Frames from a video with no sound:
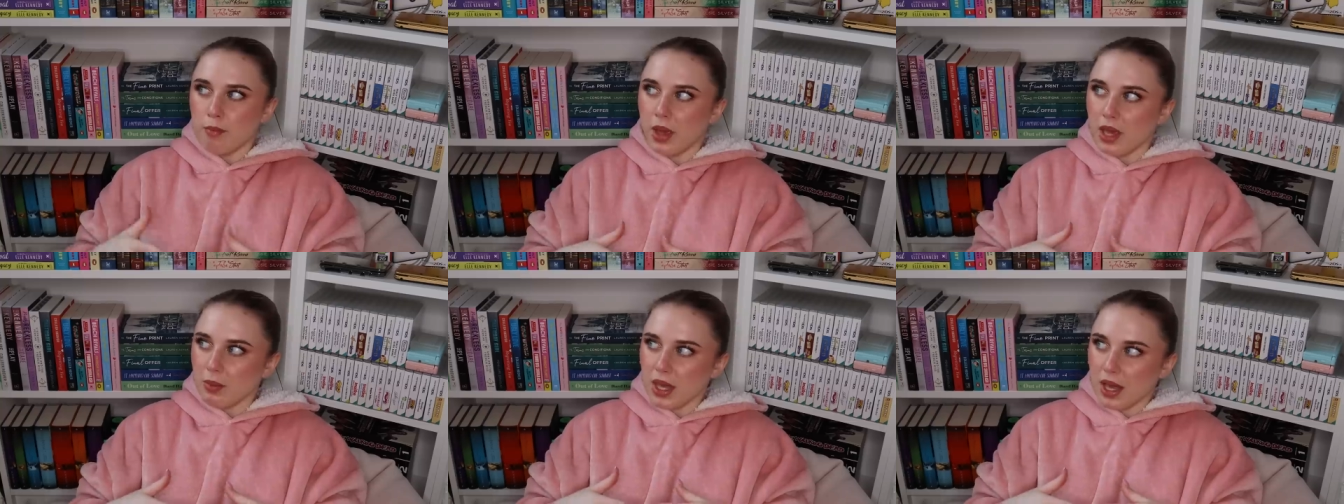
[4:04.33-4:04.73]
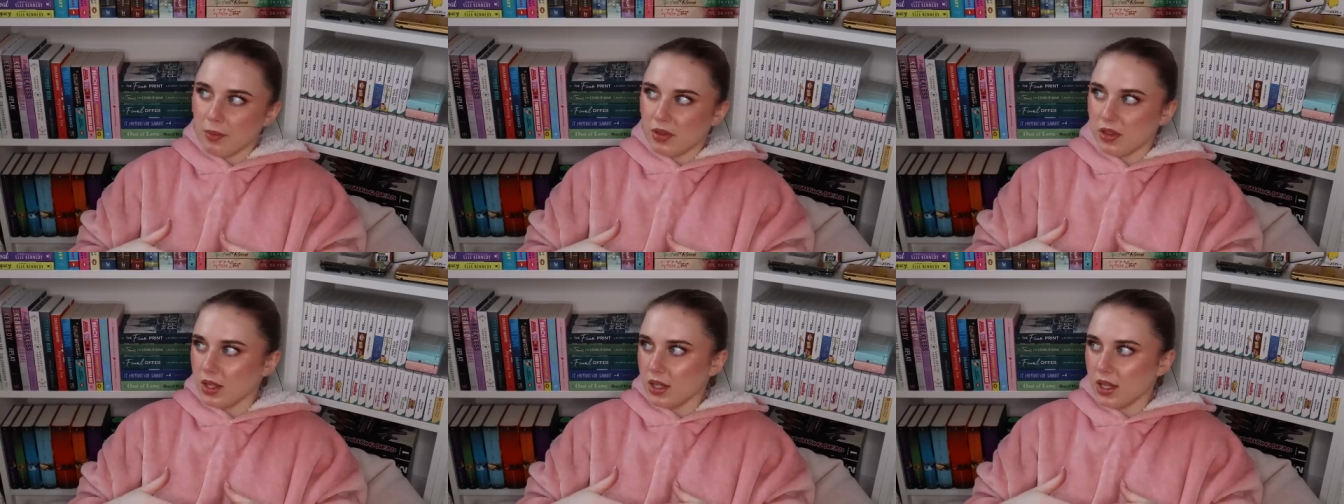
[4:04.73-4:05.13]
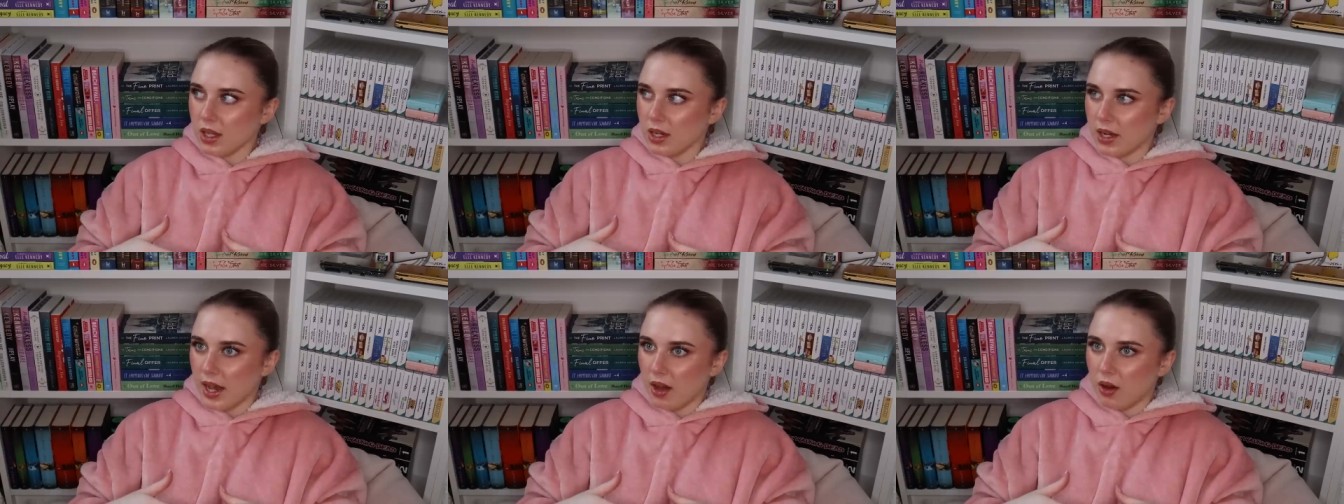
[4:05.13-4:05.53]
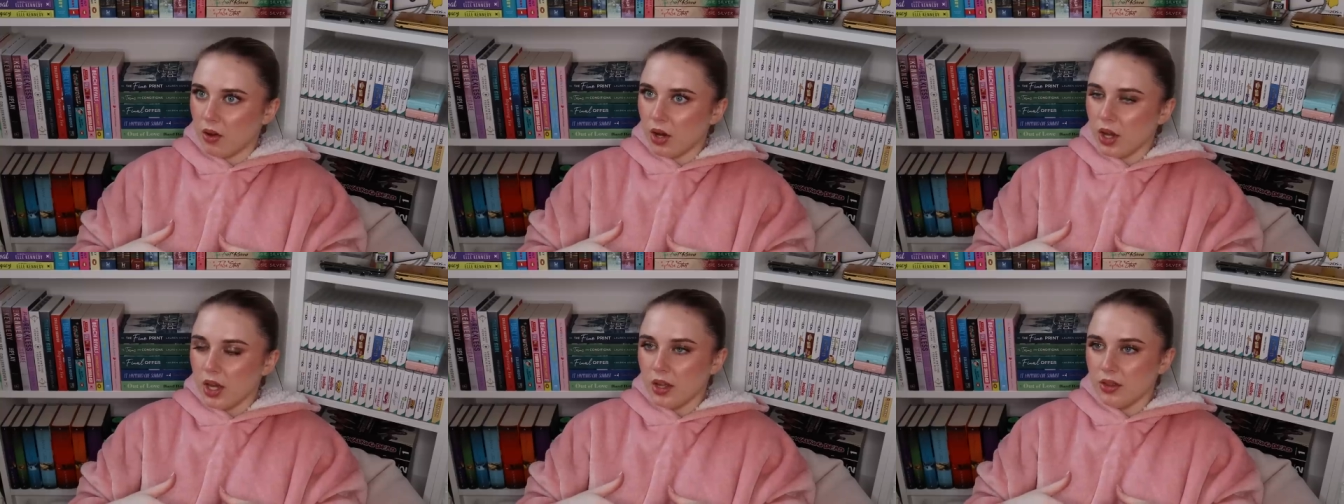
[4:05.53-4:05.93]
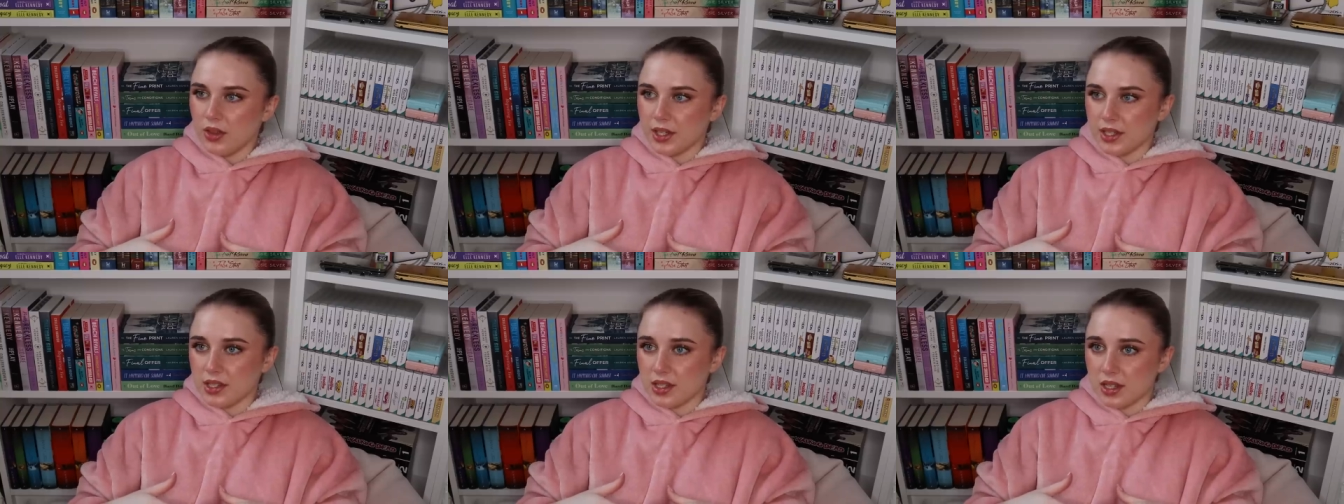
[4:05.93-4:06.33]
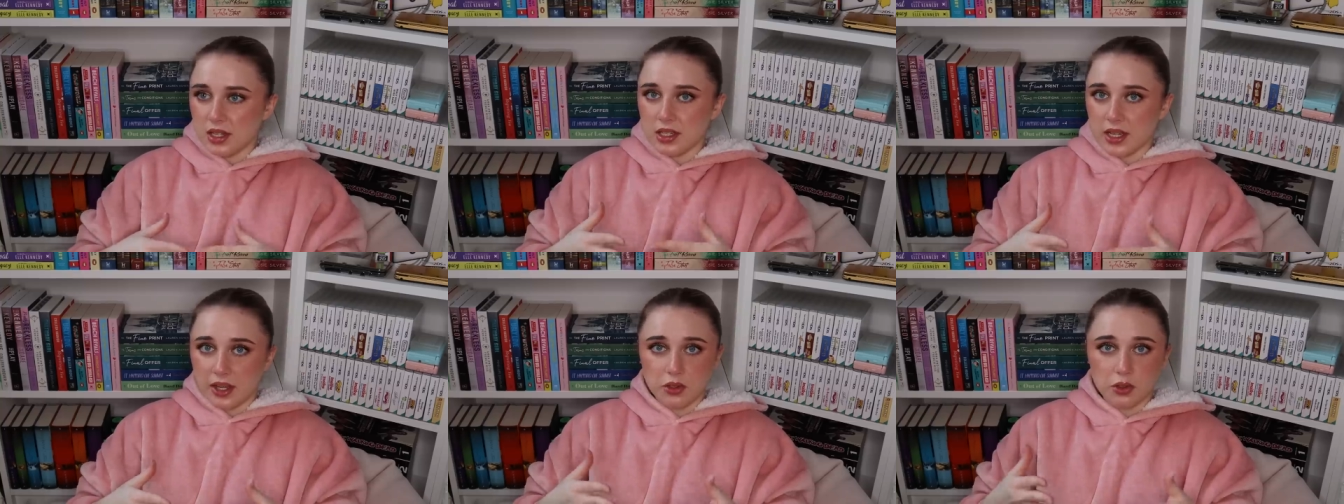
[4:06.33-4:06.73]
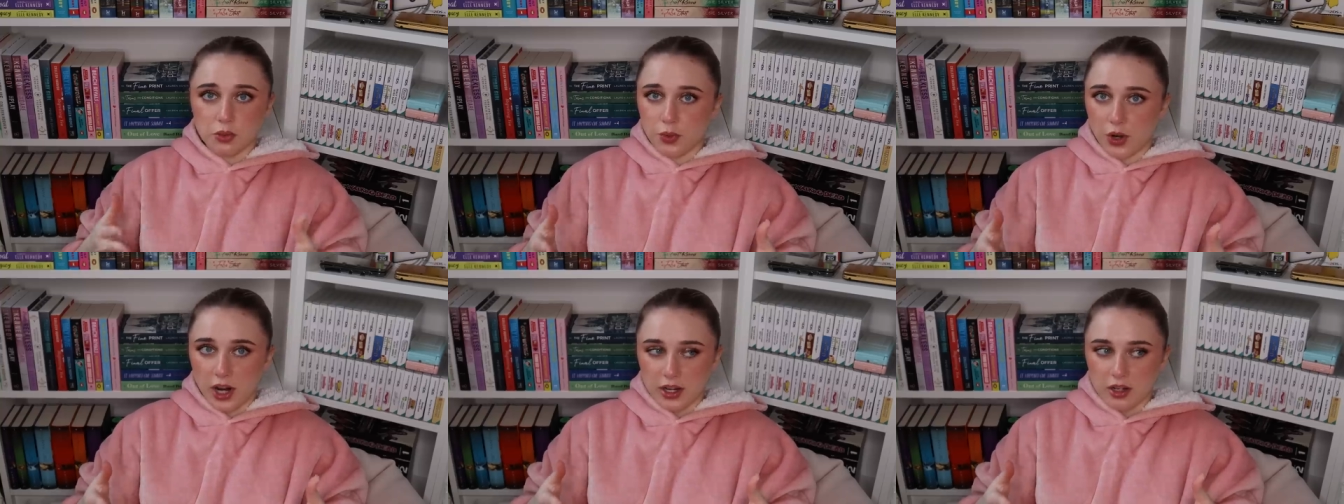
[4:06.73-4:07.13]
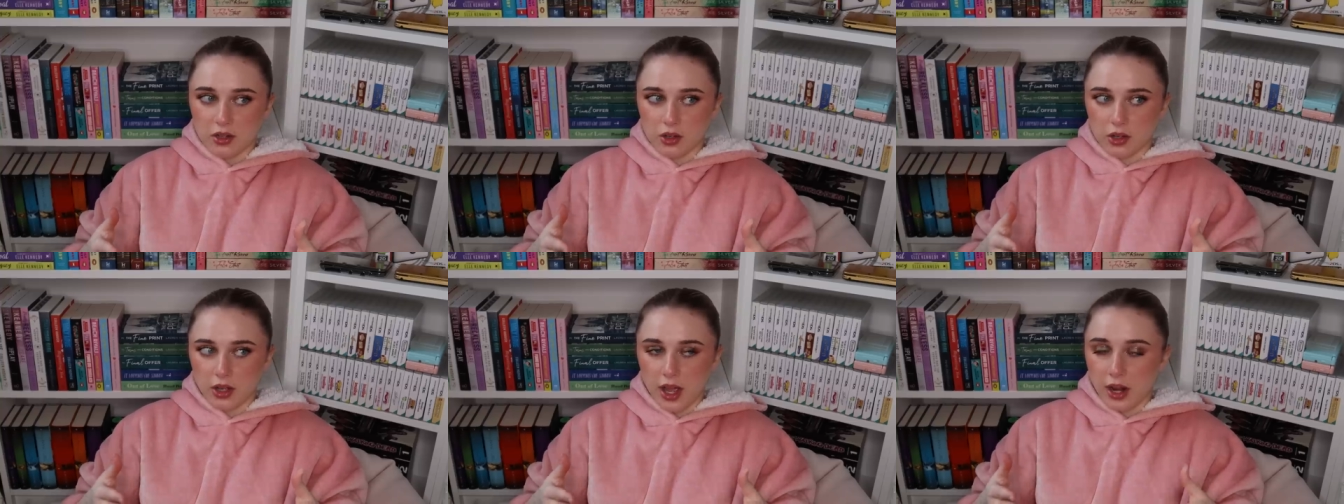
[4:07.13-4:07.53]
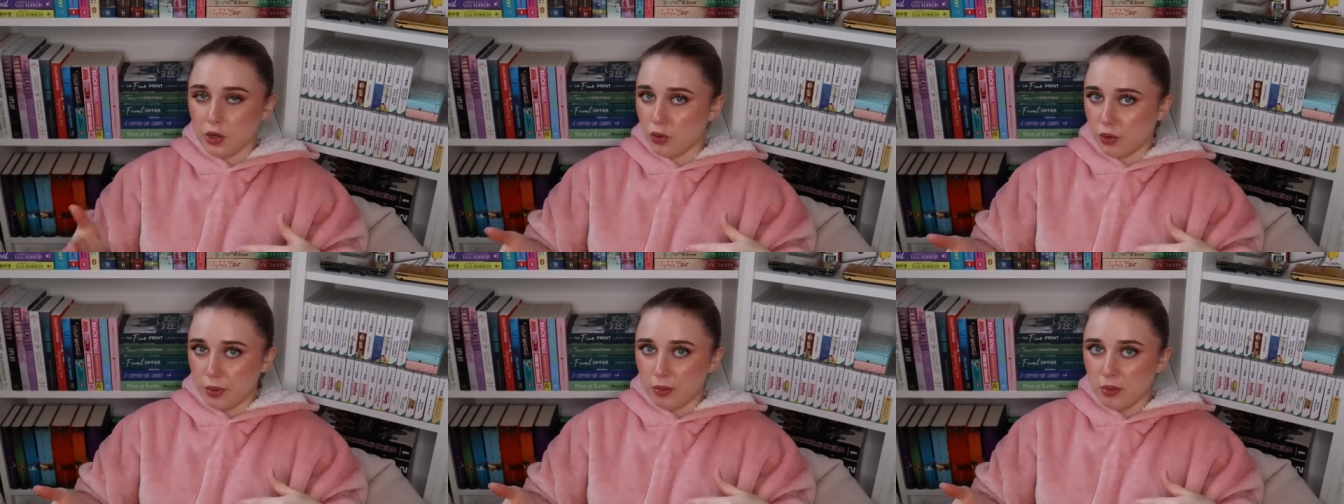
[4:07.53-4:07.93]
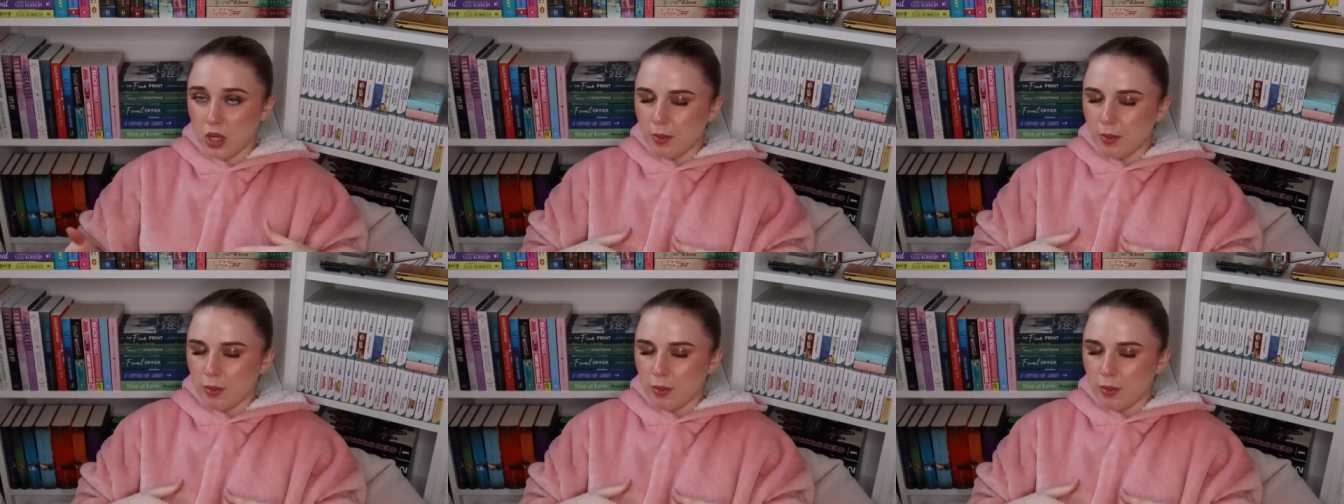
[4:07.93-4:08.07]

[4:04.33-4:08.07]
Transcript: Maybe I'm thinking now this is an entitled bride and groom.